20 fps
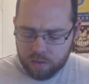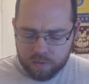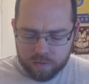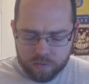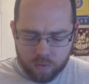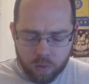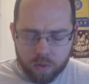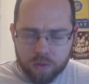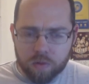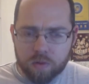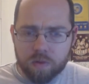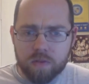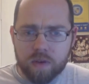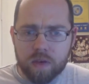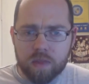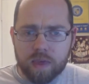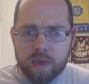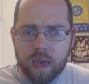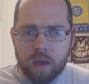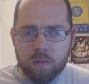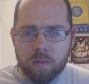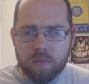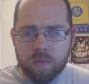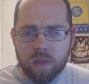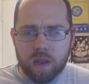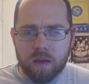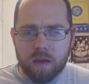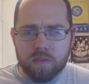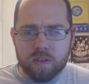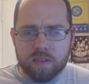fourth or fifth game
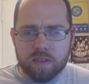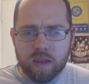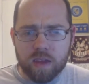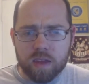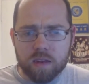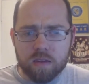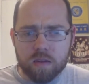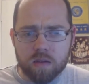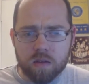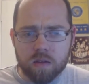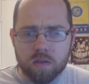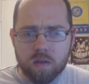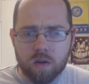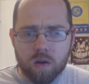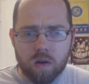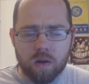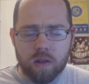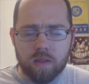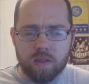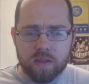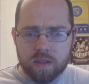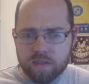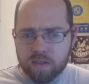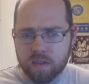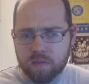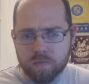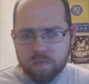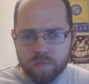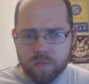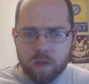that I've designed, or at least
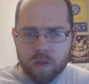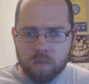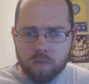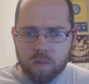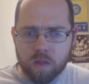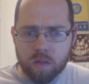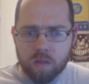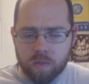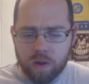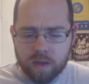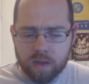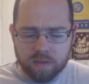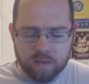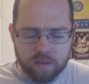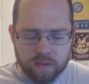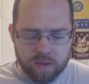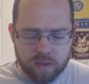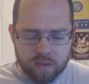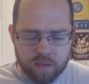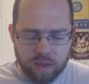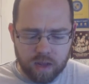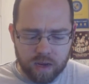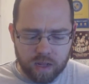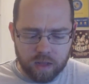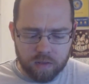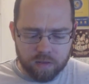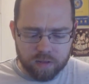I'm in the process of designing it.